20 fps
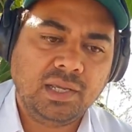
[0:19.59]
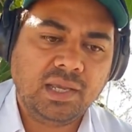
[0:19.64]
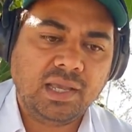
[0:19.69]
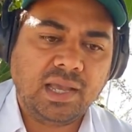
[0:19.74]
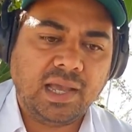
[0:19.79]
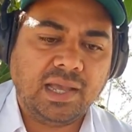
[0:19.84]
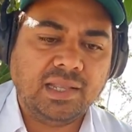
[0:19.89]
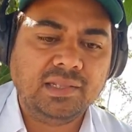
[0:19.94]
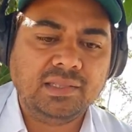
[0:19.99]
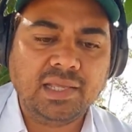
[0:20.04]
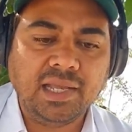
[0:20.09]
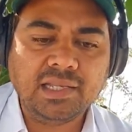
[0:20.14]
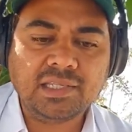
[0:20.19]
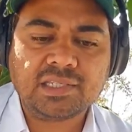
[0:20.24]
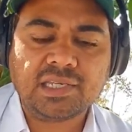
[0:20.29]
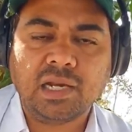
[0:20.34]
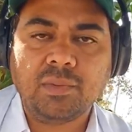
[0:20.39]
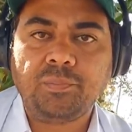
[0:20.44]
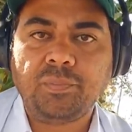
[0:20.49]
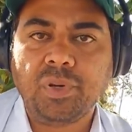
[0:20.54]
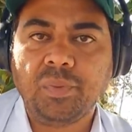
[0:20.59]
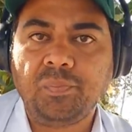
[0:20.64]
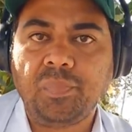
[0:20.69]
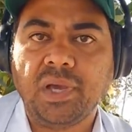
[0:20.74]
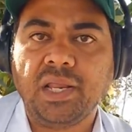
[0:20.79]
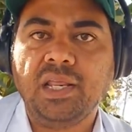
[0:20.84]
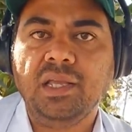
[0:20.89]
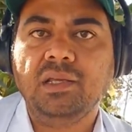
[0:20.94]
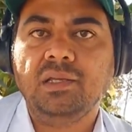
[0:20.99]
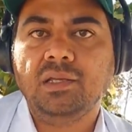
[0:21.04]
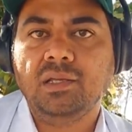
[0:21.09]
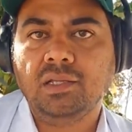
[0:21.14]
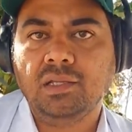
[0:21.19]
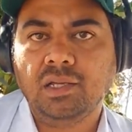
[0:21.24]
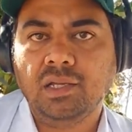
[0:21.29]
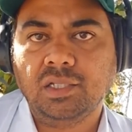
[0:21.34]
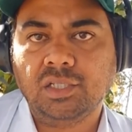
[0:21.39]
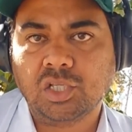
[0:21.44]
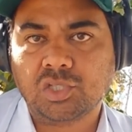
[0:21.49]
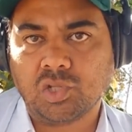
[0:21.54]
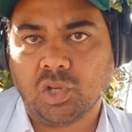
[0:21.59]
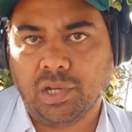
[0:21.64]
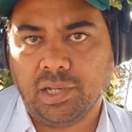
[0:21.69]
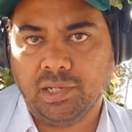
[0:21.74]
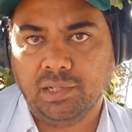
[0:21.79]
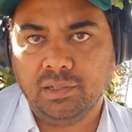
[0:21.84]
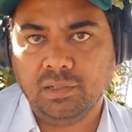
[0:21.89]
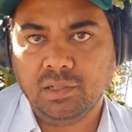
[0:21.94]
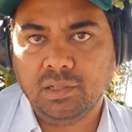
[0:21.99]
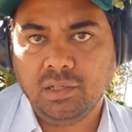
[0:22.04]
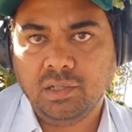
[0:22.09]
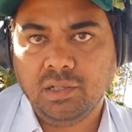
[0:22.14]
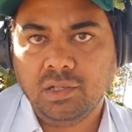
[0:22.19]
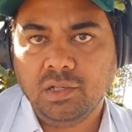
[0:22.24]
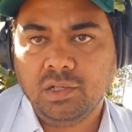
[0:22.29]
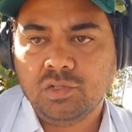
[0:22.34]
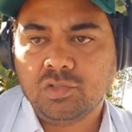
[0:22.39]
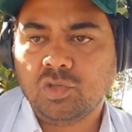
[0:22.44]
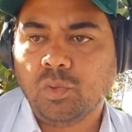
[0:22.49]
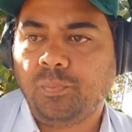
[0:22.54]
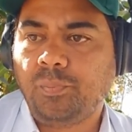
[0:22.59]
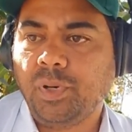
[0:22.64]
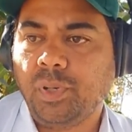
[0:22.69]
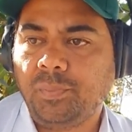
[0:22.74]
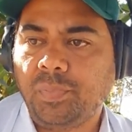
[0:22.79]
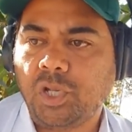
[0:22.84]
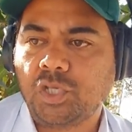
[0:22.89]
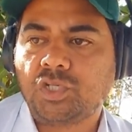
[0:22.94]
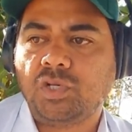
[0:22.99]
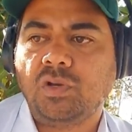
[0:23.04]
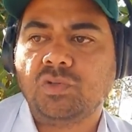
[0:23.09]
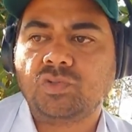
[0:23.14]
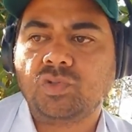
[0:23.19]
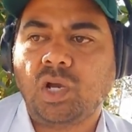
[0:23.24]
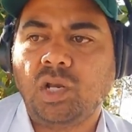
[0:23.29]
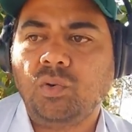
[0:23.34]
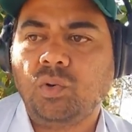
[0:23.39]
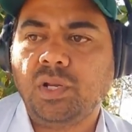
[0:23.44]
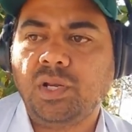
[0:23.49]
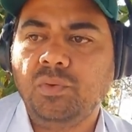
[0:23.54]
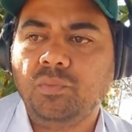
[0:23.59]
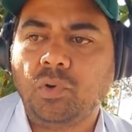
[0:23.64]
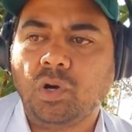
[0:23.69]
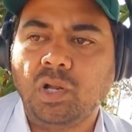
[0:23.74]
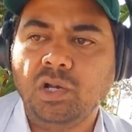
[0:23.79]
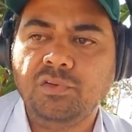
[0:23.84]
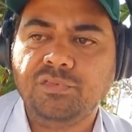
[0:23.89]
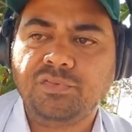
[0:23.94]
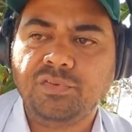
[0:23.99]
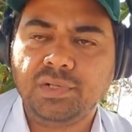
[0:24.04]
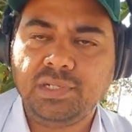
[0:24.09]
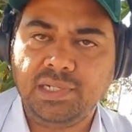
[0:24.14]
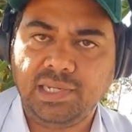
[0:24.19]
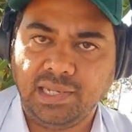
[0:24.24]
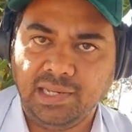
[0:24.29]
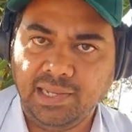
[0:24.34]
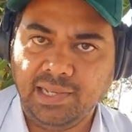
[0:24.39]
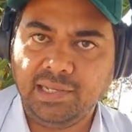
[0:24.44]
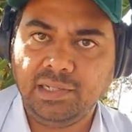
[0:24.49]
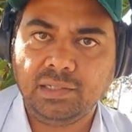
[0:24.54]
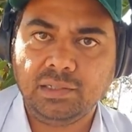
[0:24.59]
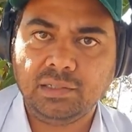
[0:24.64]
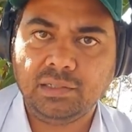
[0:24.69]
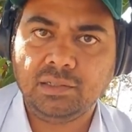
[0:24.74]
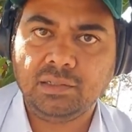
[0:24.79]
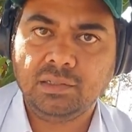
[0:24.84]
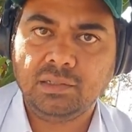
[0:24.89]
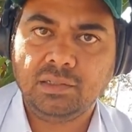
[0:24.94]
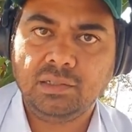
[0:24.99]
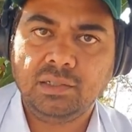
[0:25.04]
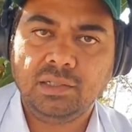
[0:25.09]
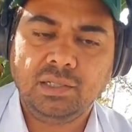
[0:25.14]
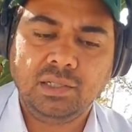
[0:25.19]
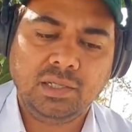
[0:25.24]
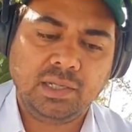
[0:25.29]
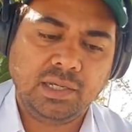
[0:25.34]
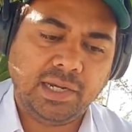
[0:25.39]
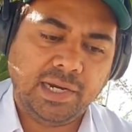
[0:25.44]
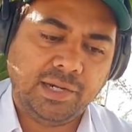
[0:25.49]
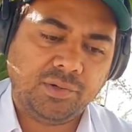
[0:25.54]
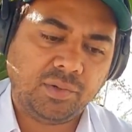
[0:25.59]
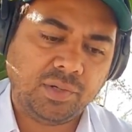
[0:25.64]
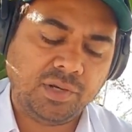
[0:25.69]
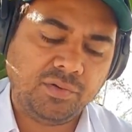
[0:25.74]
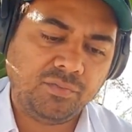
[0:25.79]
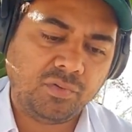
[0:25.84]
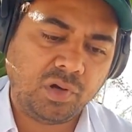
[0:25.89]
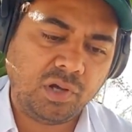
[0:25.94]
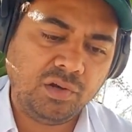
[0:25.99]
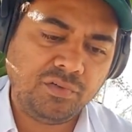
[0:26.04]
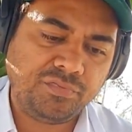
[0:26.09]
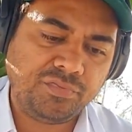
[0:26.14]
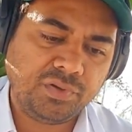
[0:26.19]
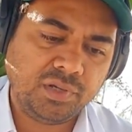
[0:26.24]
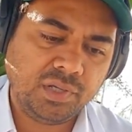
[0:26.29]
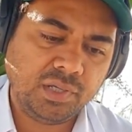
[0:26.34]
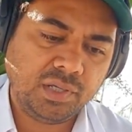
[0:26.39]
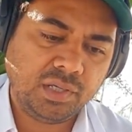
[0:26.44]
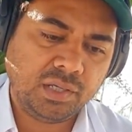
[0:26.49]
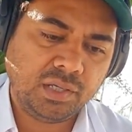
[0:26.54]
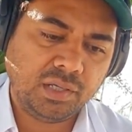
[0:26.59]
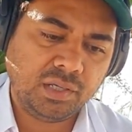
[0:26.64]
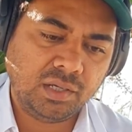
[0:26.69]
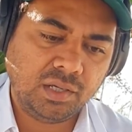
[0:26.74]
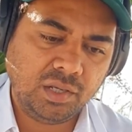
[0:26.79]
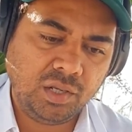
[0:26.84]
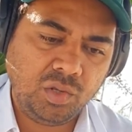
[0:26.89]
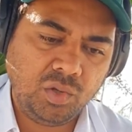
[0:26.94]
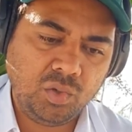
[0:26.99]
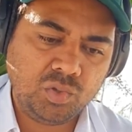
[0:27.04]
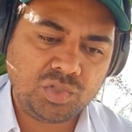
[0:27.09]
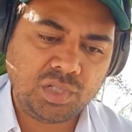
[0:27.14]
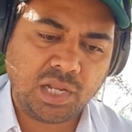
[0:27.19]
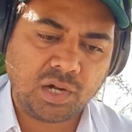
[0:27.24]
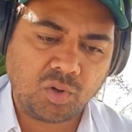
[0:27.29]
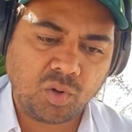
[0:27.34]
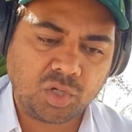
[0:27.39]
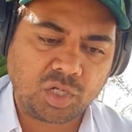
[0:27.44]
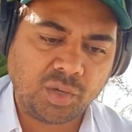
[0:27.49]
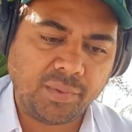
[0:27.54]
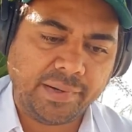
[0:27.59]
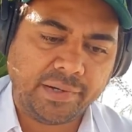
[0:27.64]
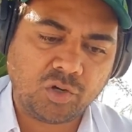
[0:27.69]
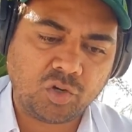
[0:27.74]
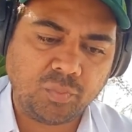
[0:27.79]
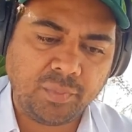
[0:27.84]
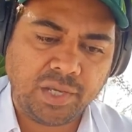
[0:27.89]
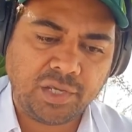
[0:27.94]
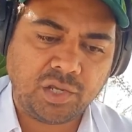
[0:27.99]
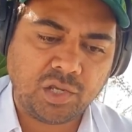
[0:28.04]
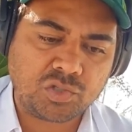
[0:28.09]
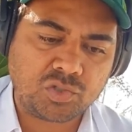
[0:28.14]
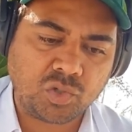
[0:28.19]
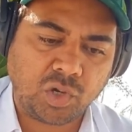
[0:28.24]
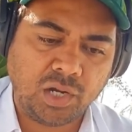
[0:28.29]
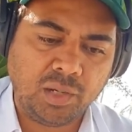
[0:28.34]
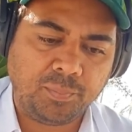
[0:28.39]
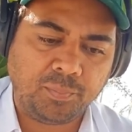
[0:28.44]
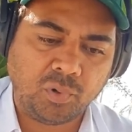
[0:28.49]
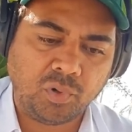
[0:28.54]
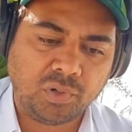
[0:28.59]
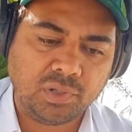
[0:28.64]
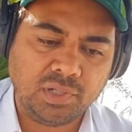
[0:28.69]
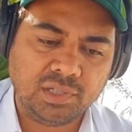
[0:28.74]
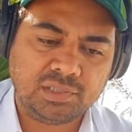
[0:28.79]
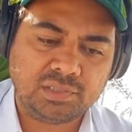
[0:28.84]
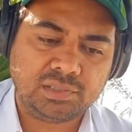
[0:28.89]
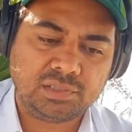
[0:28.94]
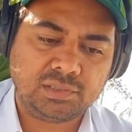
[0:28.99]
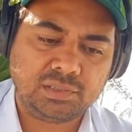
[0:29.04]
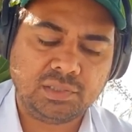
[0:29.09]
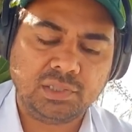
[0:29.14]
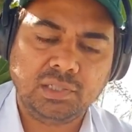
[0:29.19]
and then start preparing the soil. So preparation of soil would involve tilling. It would involve using a rotavator to make your soil porous,